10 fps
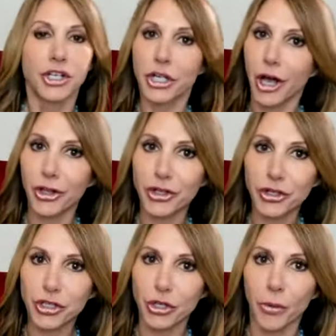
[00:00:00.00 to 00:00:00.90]
to calling
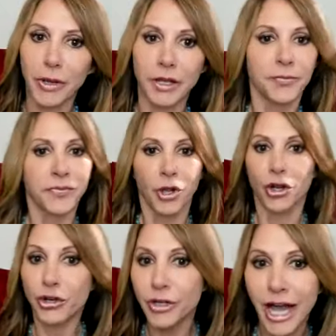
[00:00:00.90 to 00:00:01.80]
your soulmate,
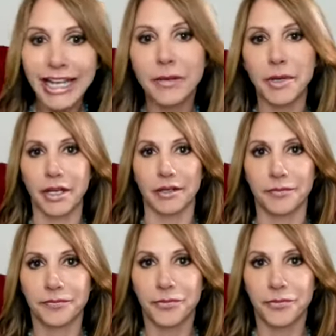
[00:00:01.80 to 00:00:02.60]
or you're not committed.